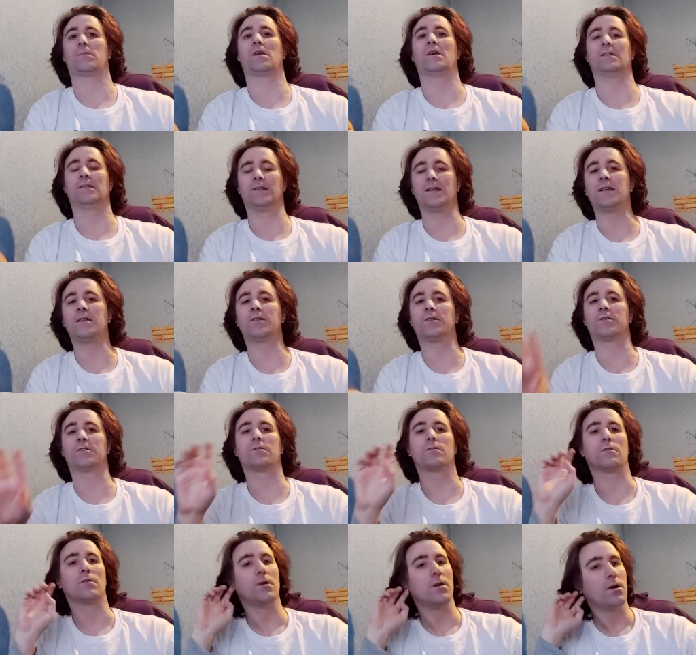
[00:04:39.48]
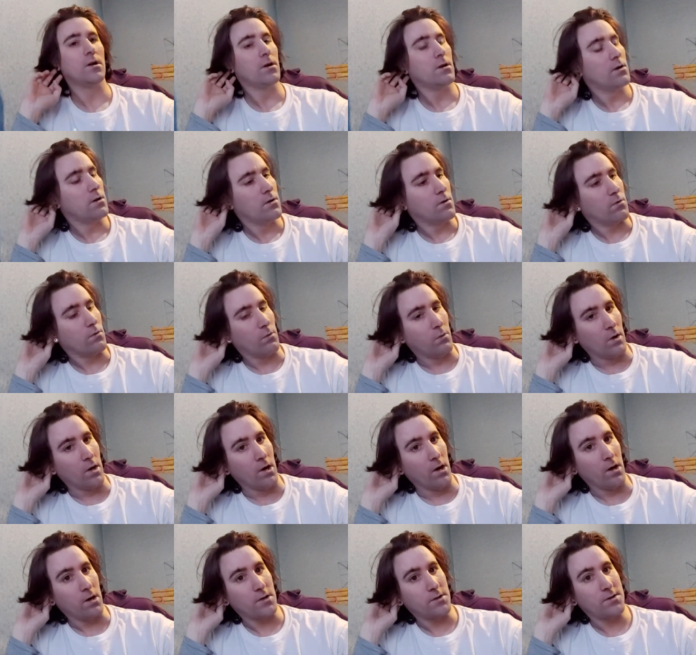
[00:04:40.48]
at least
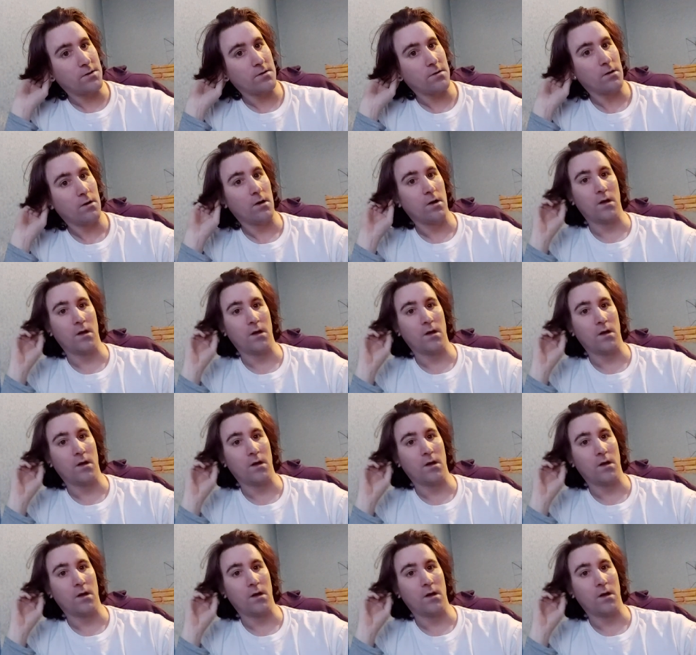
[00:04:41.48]
worked.